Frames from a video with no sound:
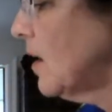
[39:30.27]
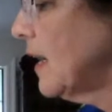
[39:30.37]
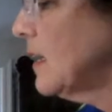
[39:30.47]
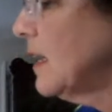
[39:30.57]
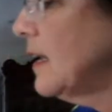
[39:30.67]
All
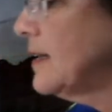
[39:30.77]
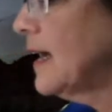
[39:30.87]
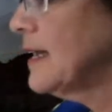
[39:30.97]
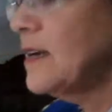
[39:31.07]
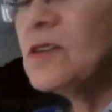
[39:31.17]
right,
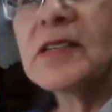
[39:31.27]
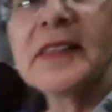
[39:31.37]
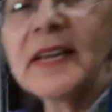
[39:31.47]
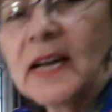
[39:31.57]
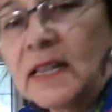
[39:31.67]
now here's the
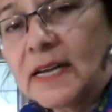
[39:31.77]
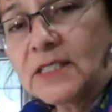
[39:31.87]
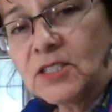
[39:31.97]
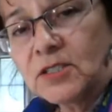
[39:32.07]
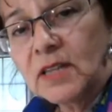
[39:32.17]
thing I
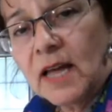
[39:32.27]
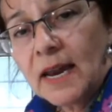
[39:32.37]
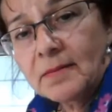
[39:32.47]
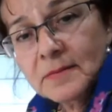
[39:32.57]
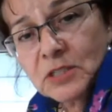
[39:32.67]
like to do. A
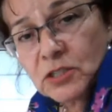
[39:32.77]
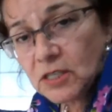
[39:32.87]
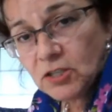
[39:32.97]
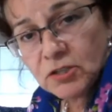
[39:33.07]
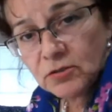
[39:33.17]
lot of the
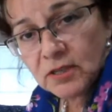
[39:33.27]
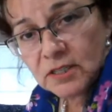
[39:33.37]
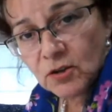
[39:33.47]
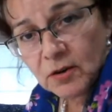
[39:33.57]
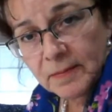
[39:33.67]
machines do
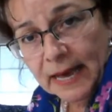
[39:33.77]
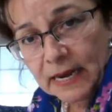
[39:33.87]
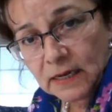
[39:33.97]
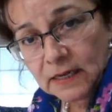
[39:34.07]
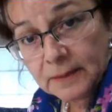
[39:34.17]
this
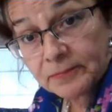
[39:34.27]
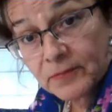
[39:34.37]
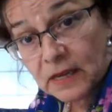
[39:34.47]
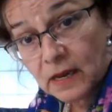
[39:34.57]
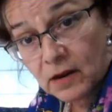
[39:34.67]
automatically.
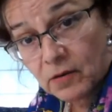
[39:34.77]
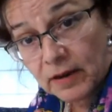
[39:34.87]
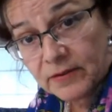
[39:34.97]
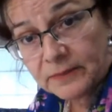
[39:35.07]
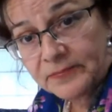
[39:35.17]

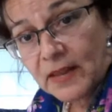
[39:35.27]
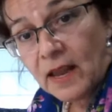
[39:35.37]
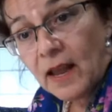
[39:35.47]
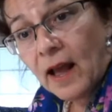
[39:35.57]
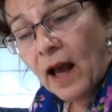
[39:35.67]
However,
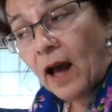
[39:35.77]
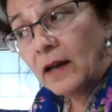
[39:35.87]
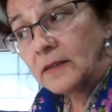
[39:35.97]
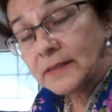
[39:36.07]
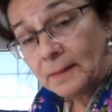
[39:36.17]

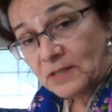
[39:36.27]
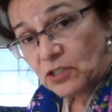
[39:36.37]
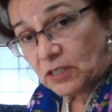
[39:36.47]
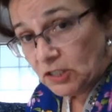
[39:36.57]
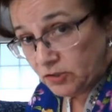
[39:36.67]
some
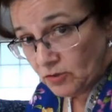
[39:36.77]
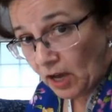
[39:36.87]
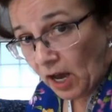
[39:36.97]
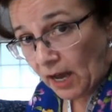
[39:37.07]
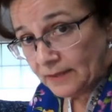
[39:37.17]
machines do
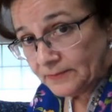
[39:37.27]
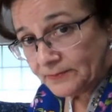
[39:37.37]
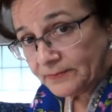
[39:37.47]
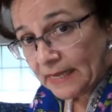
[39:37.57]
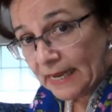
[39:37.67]
not.
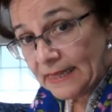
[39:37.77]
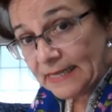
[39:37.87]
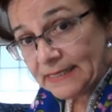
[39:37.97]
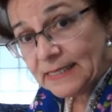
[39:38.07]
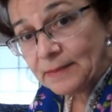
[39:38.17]
and
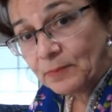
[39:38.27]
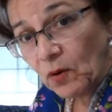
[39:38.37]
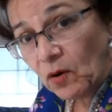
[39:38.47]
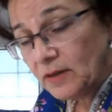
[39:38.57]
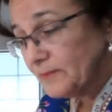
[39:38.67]
this is
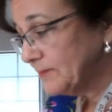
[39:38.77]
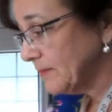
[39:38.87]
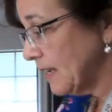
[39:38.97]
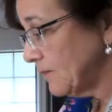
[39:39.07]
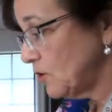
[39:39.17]
important.
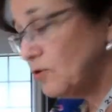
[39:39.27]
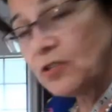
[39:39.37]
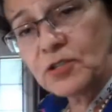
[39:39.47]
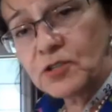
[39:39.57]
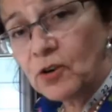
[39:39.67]
If you
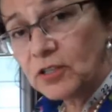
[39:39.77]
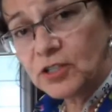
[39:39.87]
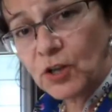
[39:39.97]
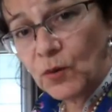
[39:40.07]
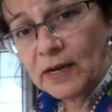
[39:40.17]
just start
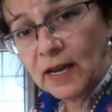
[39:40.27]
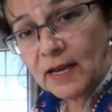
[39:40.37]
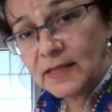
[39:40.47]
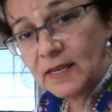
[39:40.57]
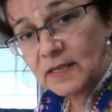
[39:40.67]
sewing
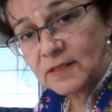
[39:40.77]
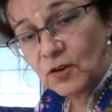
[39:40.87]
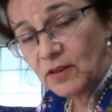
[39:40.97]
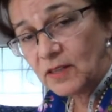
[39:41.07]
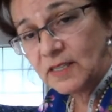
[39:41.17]
like this
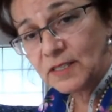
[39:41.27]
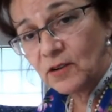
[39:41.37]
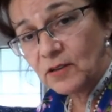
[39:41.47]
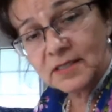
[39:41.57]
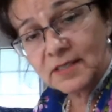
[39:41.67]
on
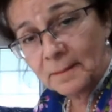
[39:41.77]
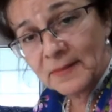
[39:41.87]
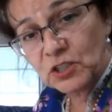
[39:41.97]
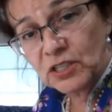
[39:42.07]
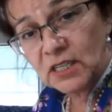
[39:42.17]
some
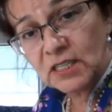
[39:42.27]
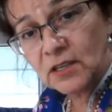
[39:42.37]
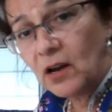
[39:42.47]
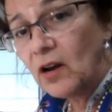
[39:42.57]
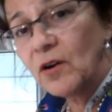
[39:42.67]

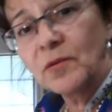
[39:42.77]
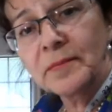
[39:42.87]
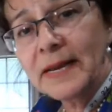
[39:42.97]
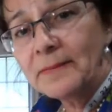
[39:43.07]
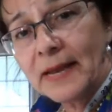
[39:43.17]
machine,
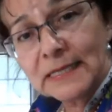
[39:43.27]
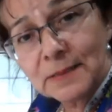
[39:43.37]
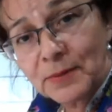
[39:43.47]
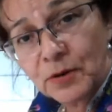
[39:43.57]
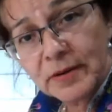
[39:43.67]
oh, it makes
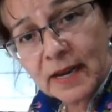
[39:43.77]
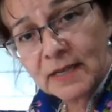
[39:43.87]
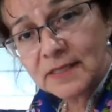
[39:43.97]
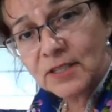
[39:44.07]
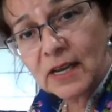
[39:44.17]
a bird
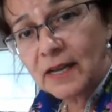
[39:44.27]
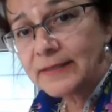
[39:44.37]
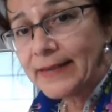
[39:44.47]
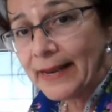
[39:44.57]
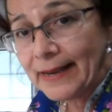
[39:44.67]
nest. You
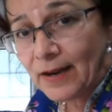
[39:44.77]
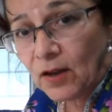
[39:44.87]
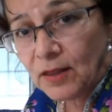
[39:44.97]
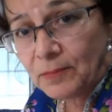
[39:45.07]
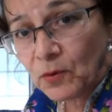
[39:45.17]
got to take it
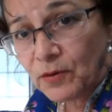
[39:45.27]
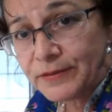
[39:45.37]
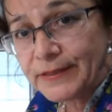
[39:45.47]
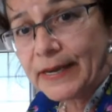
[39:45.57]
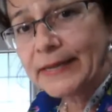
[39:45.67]
all
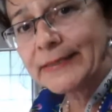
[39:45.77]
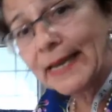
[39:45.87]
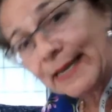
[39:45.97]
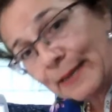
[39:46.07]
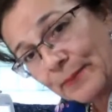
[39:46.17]
apart. You got to
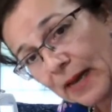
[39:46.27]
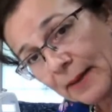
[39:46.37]
take the